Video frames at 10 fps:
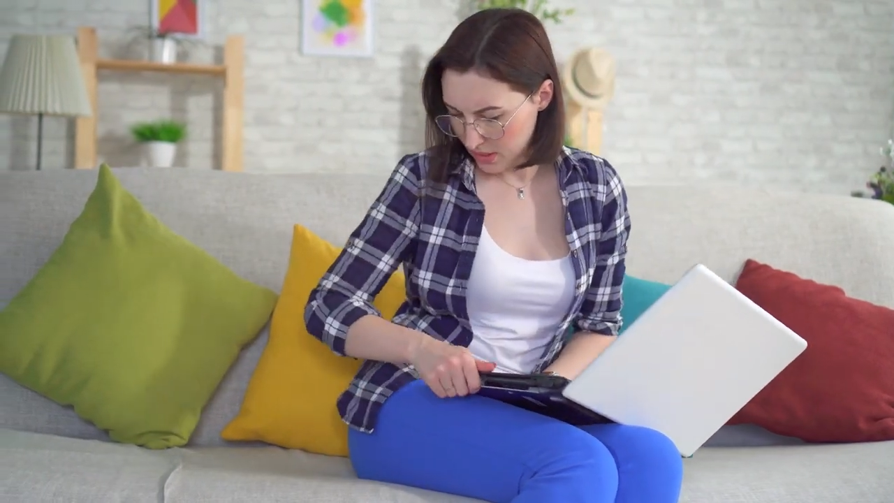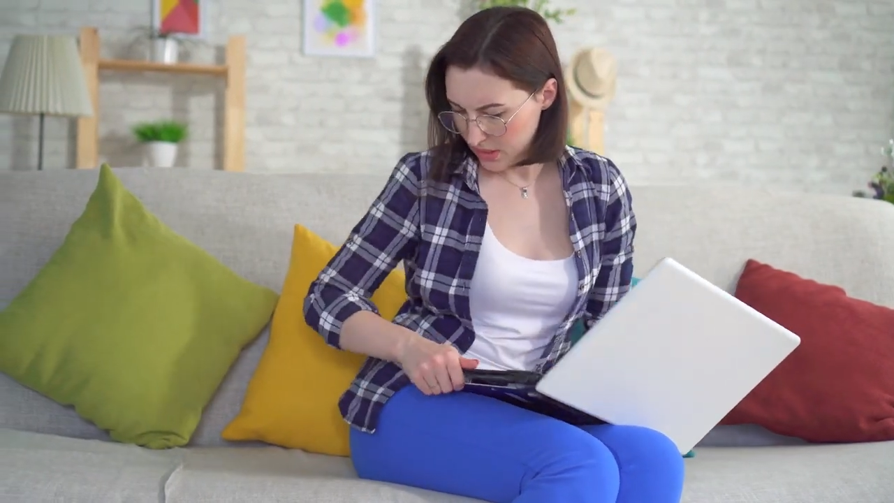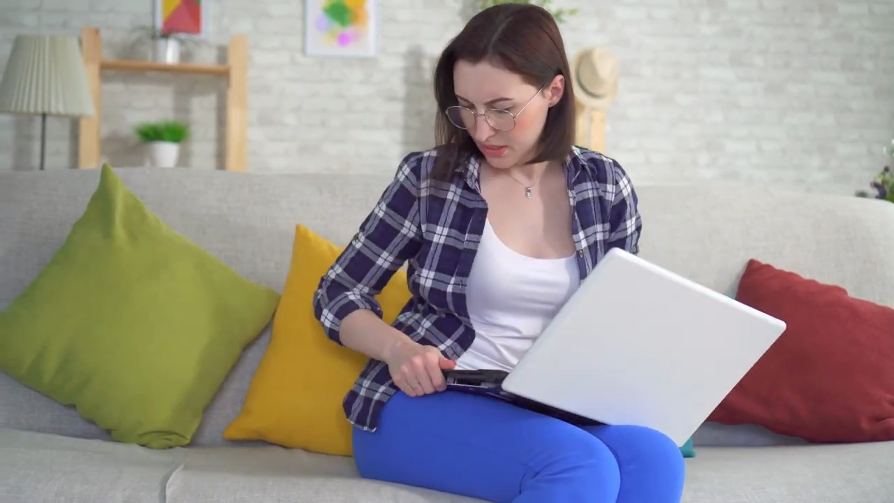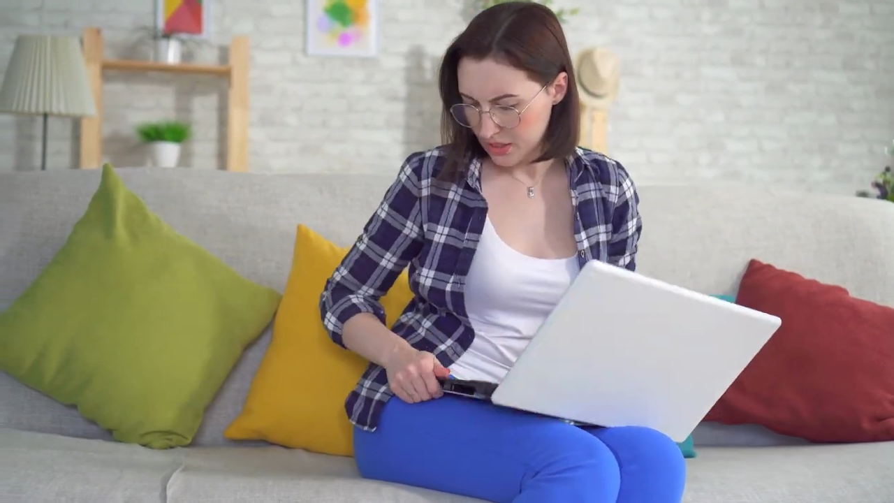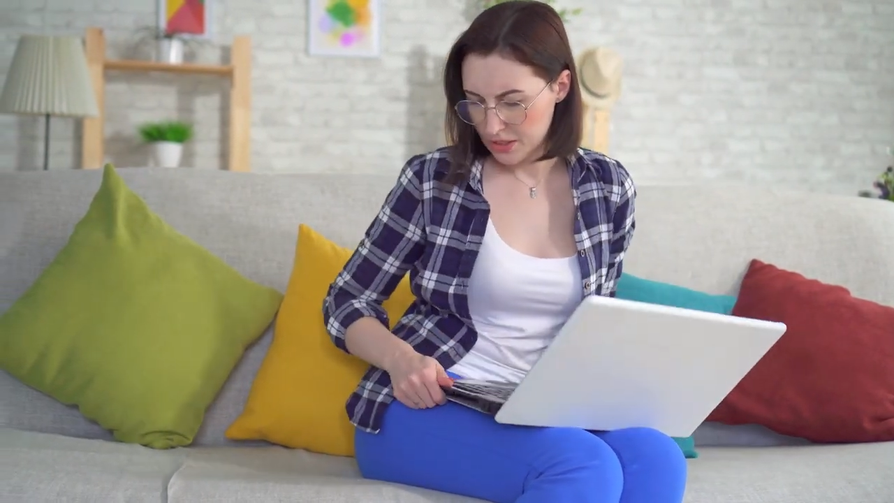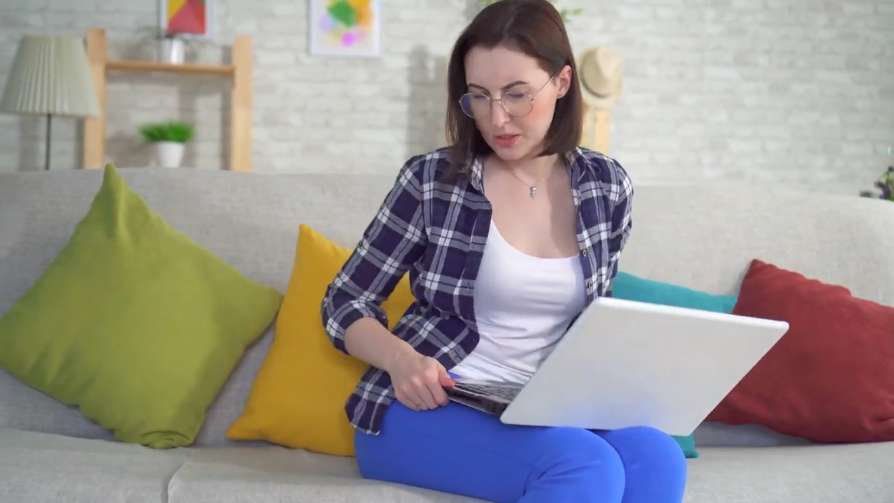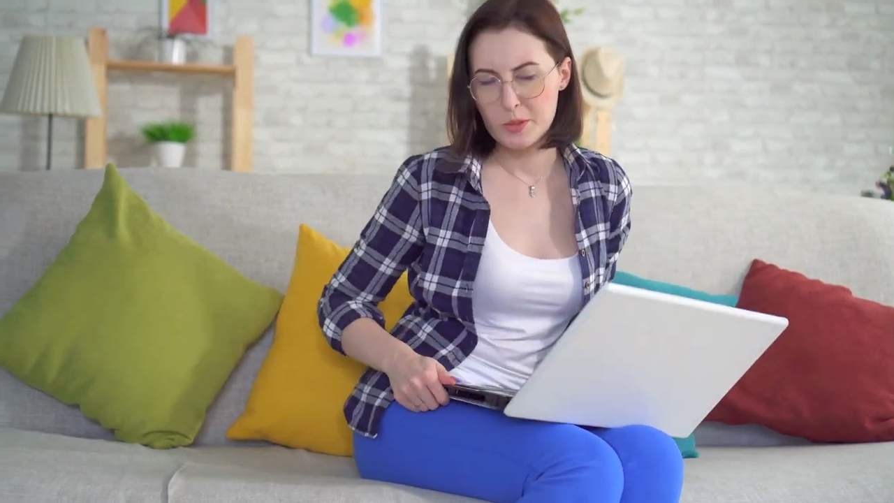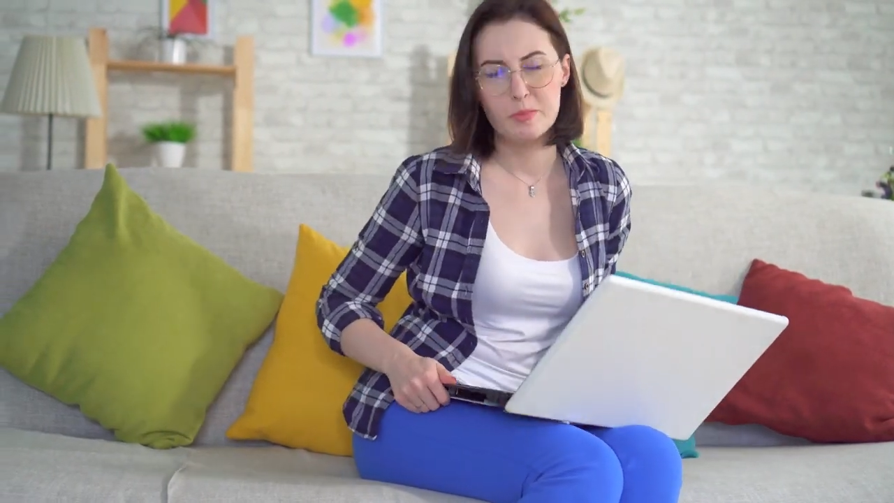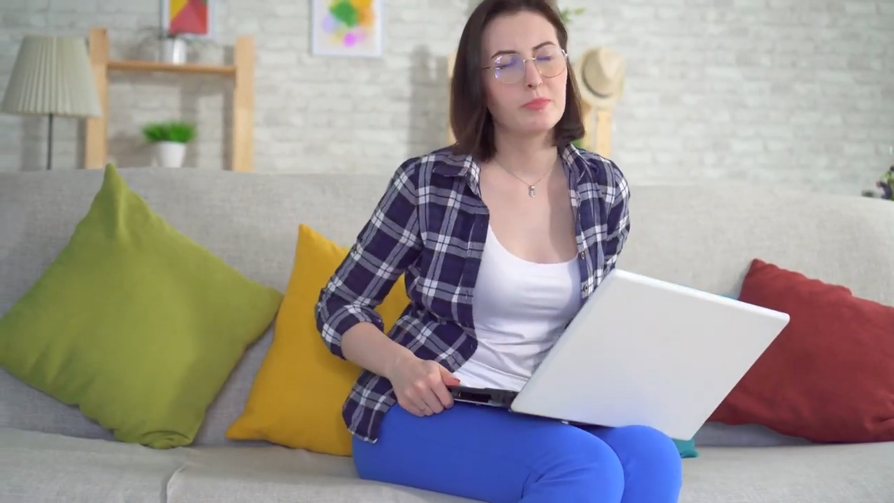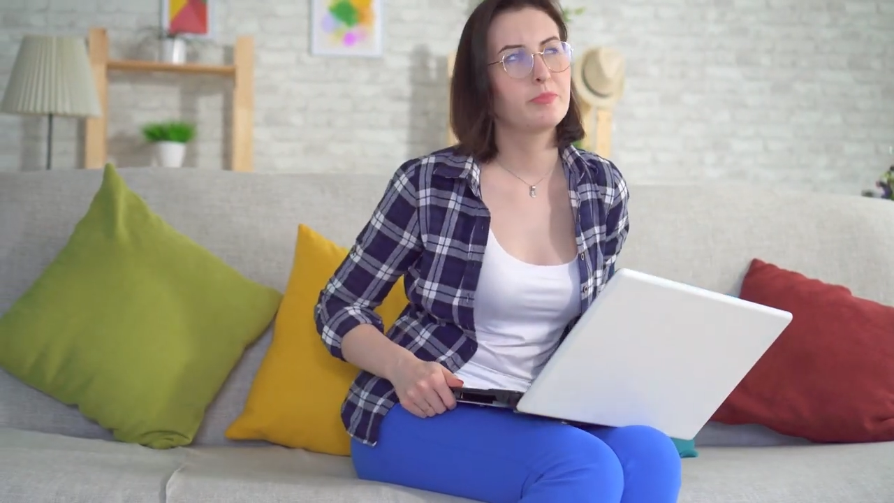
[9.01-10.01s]
worse,
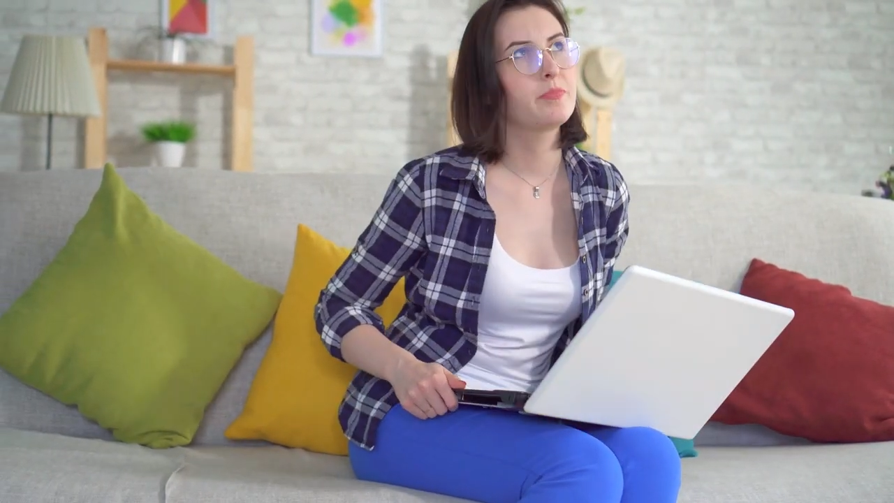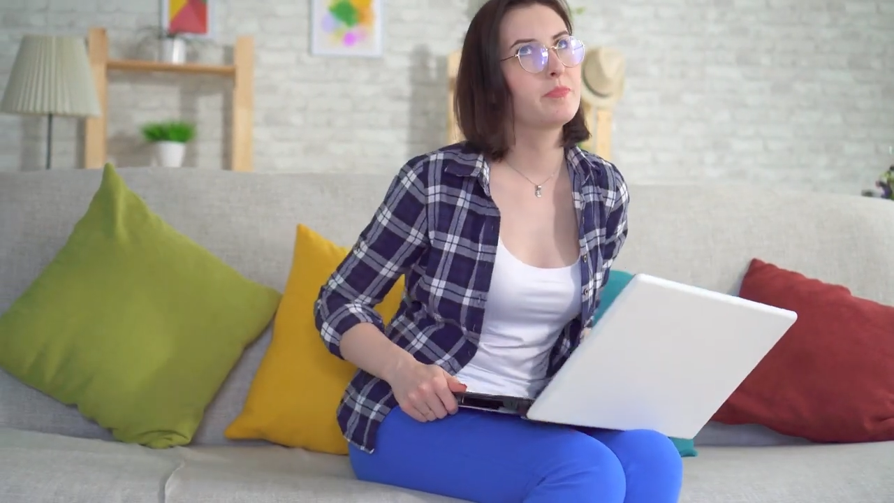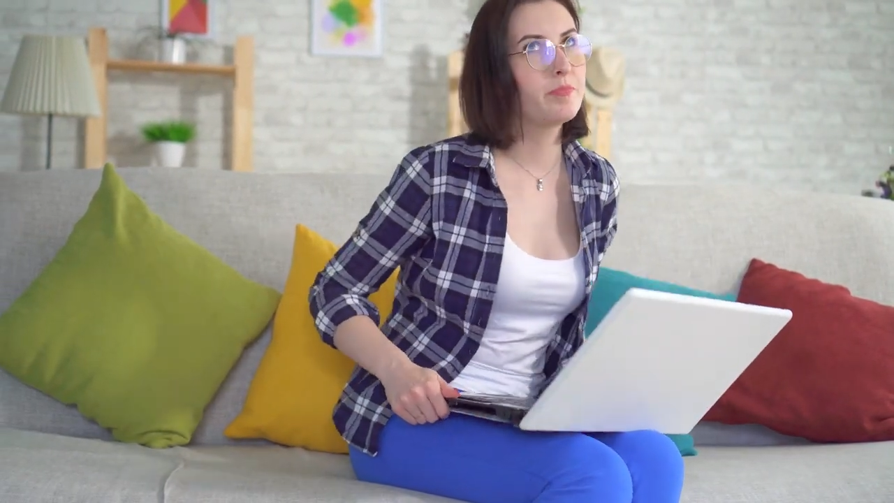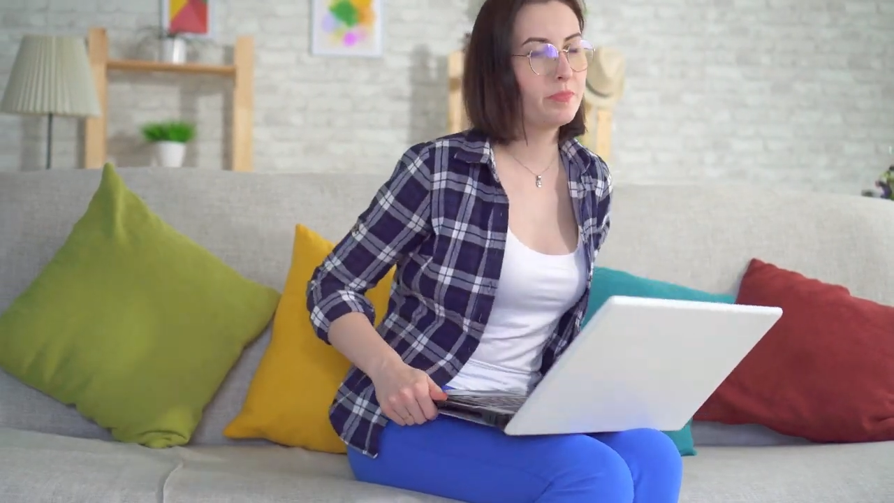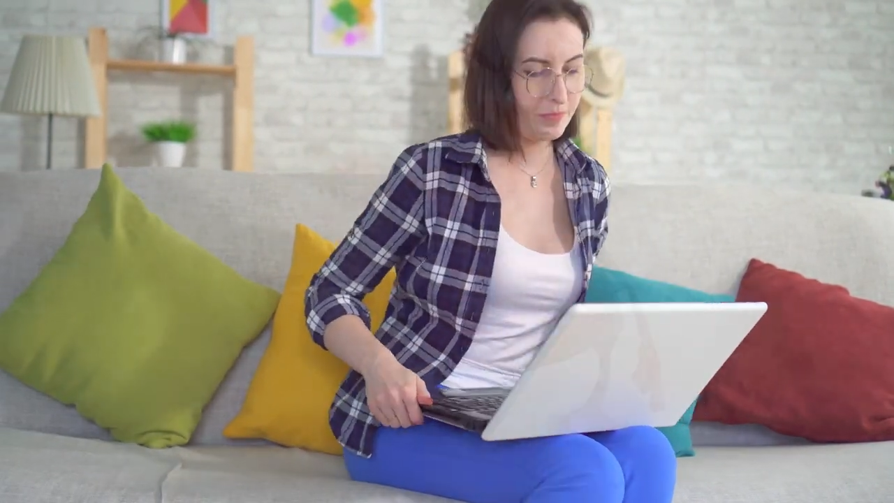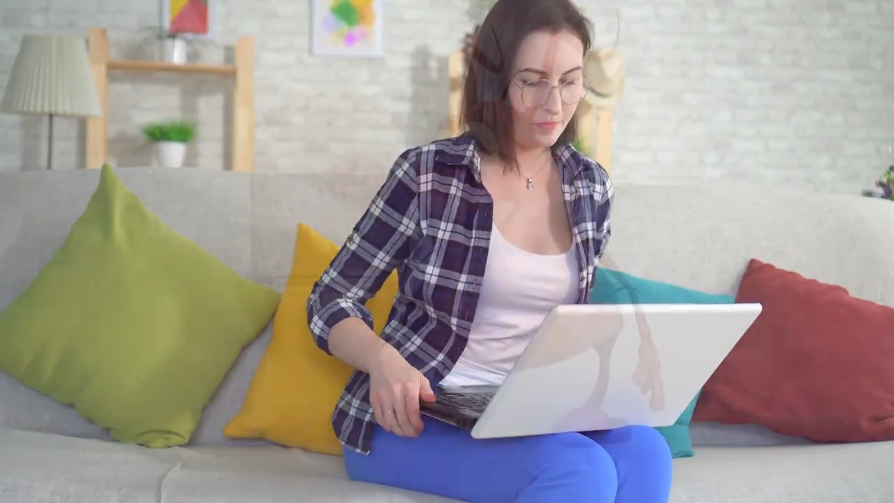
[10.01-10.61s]
you've attracted a new